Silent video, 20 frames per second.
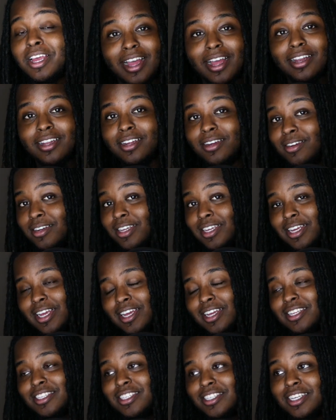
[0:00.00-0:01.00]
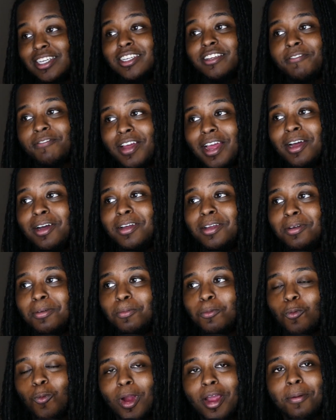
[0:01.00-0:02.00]
I literally had just found
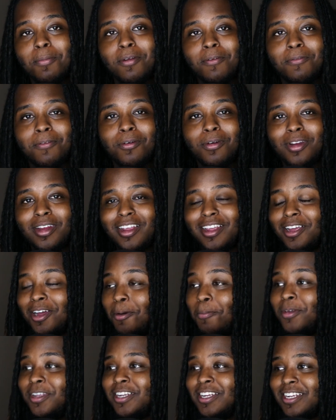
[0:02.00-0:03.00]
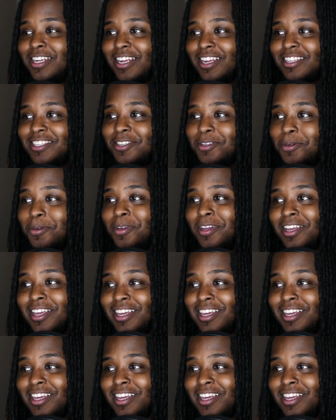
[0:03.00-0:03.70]
him right before he commented that too.